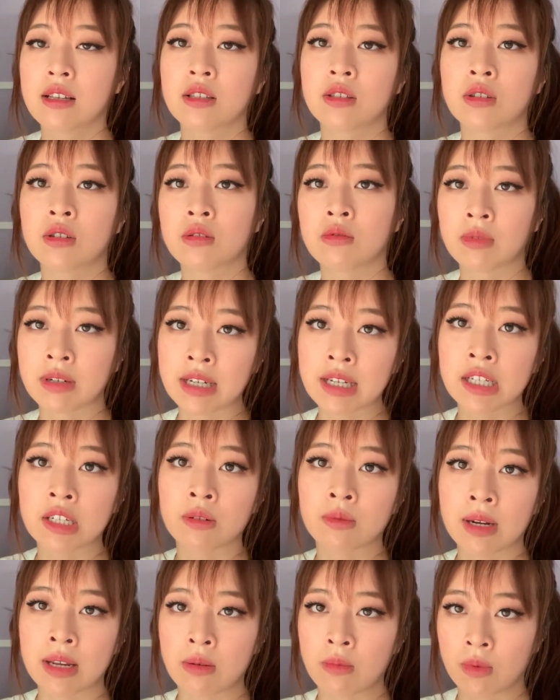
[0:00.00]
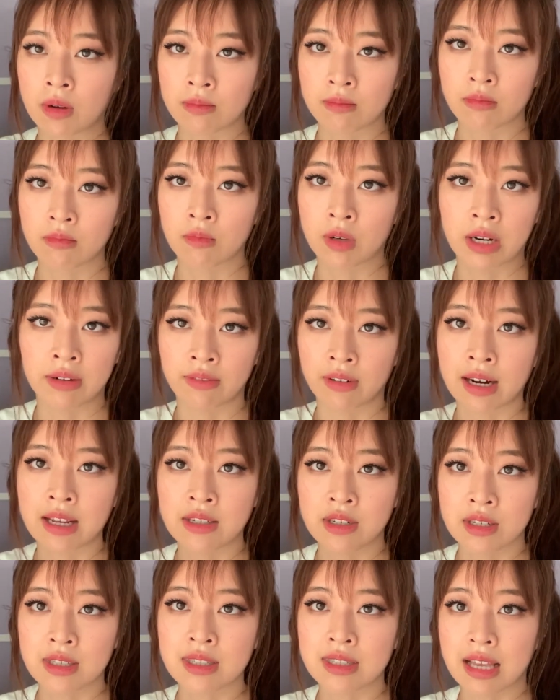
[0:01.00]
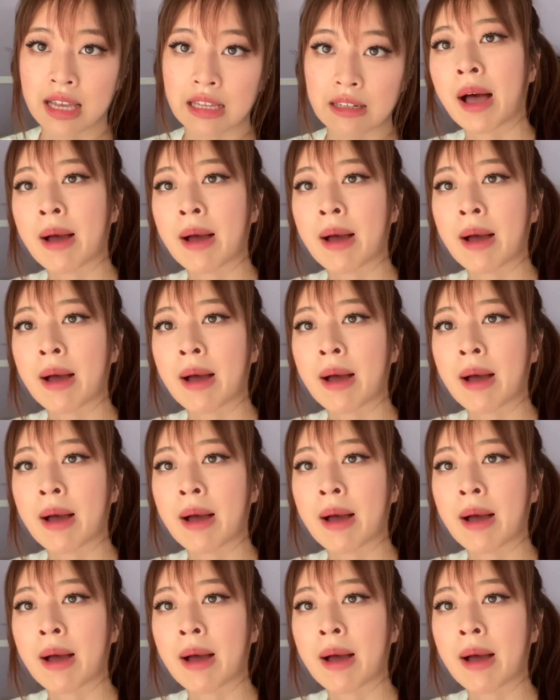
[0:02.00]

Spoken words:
to reiterate whatever I just said.